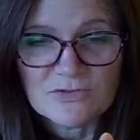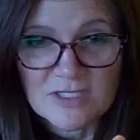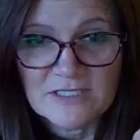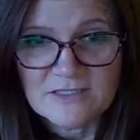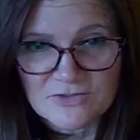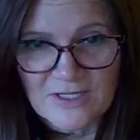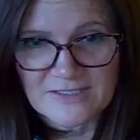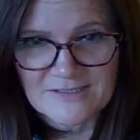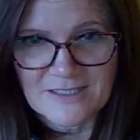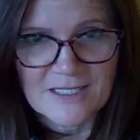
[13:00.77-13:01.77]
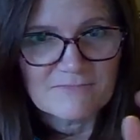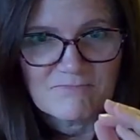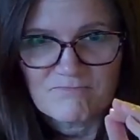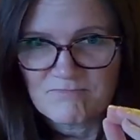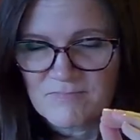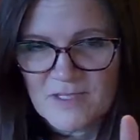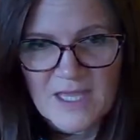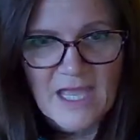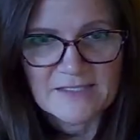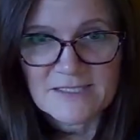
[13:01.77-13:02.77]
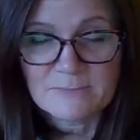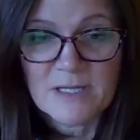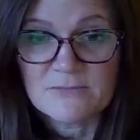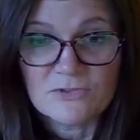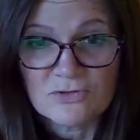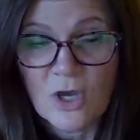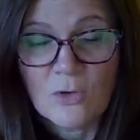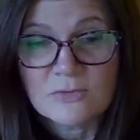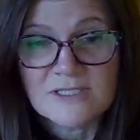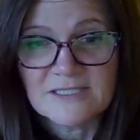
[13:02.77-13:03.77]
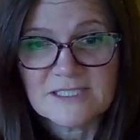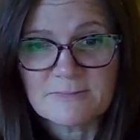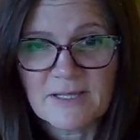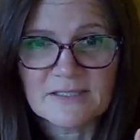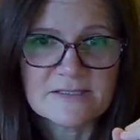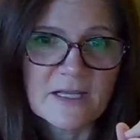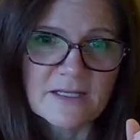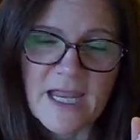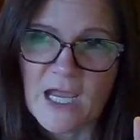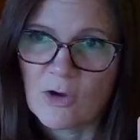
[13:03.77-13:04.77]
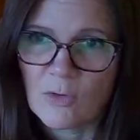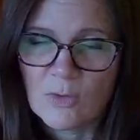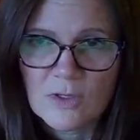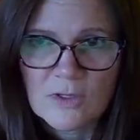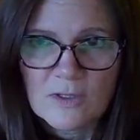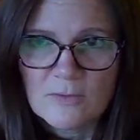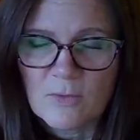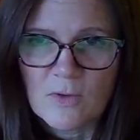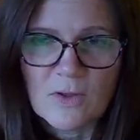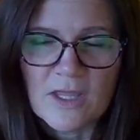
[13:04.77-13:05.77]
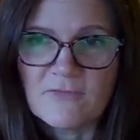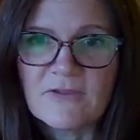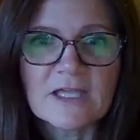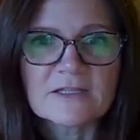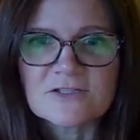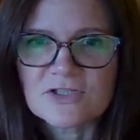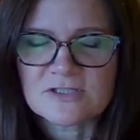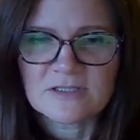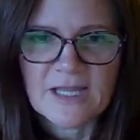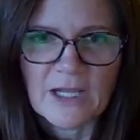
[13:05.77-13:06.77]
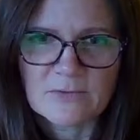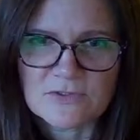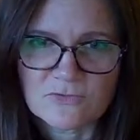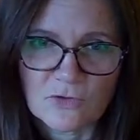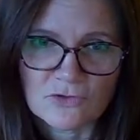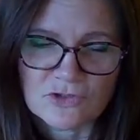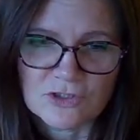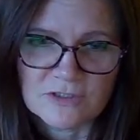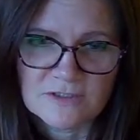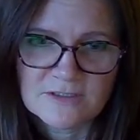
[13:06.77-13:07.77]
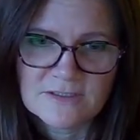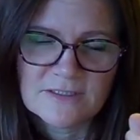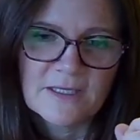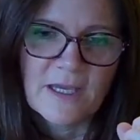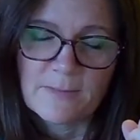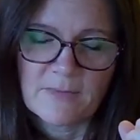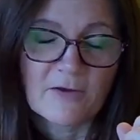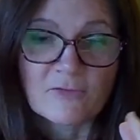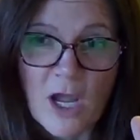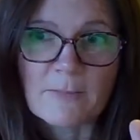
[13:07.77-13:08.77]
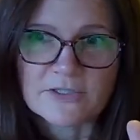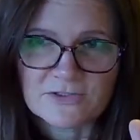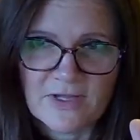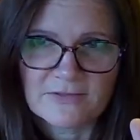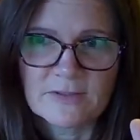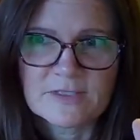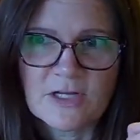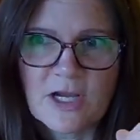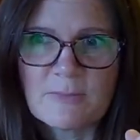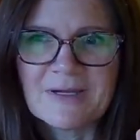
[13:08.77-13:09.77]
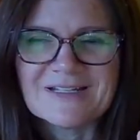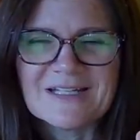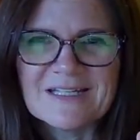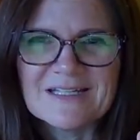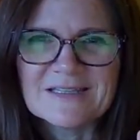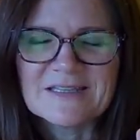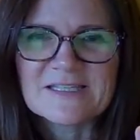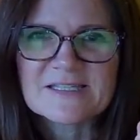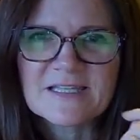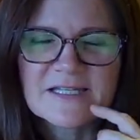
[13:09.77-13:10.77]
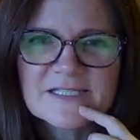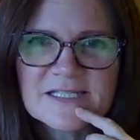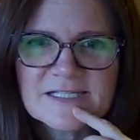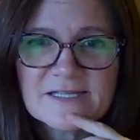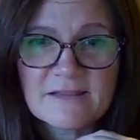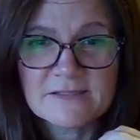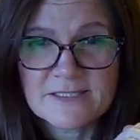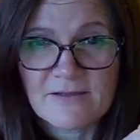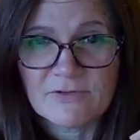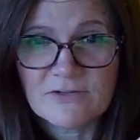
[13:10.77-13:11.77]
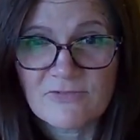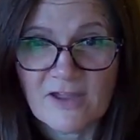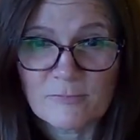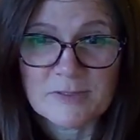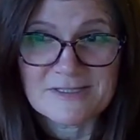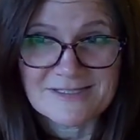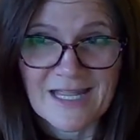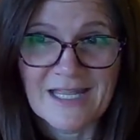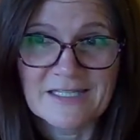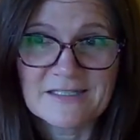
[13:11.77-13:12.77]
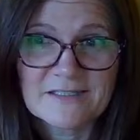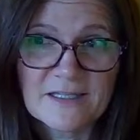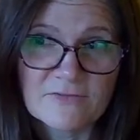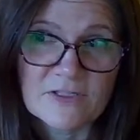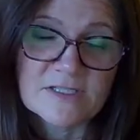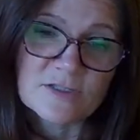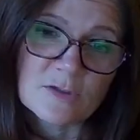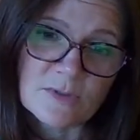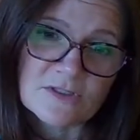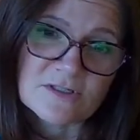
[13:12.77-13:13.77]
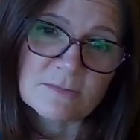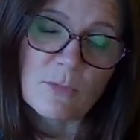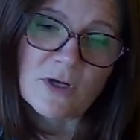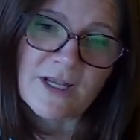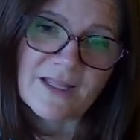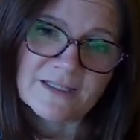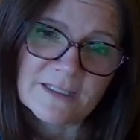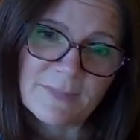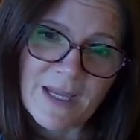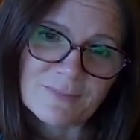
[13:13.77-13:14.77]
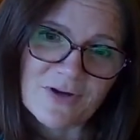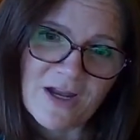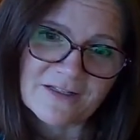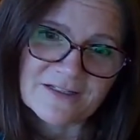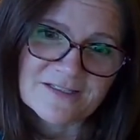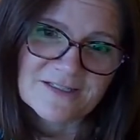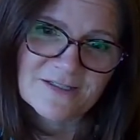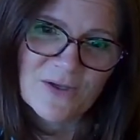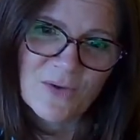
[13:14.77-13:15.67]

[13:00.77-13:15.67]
you need to translate and sometimes you don't. And it depends on if English is the language of culture, of commerce rather, I'm sorry. But the statistics say that 75% of consumers are more likely to buy products